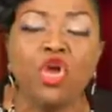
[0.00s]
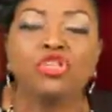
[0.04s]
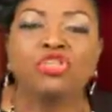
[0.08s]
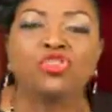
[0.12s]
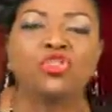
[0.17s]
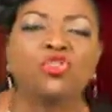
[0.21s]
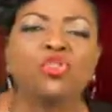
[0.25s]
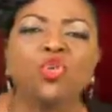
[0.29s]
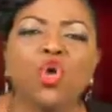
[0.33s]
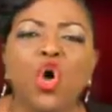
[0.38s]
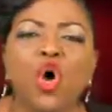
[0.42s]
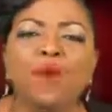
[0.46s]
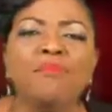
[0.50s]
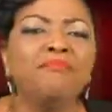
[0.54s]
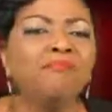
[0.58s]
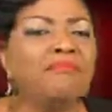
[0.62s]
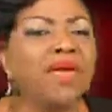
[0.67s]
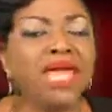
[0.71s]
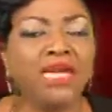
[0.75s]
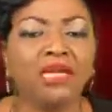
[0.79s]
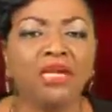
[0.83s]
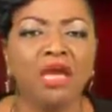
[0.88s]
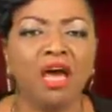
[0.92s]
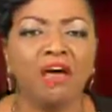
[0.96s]
so
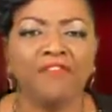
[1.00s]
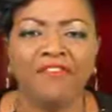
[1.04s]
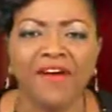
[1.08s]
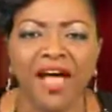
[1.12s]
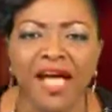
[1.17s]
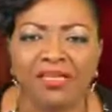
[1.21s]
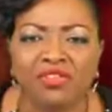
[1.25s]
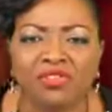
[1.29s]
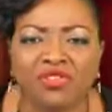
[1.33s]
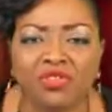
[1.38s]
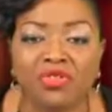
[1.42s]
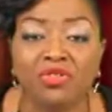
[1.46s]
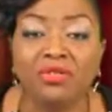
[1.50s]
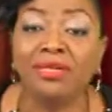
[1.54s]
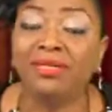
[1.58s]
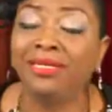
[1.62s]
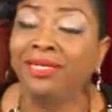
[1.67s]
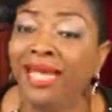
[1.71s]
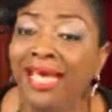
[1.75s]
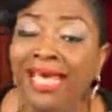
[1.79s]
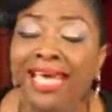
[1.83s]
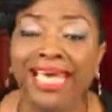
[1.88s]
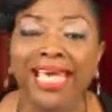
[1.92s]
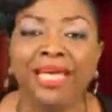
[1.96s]
many of us
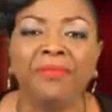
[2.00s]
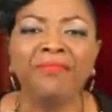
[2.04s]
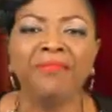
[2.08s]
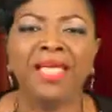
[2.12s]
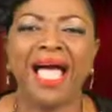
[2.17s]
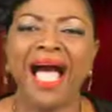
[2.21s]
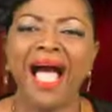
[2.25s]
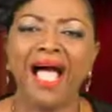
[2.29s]
today